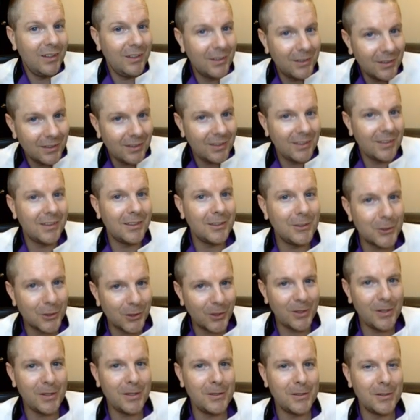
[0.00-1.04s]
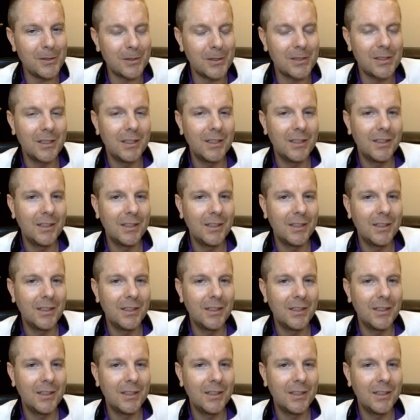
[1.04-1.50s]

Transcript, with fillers: good at the charts,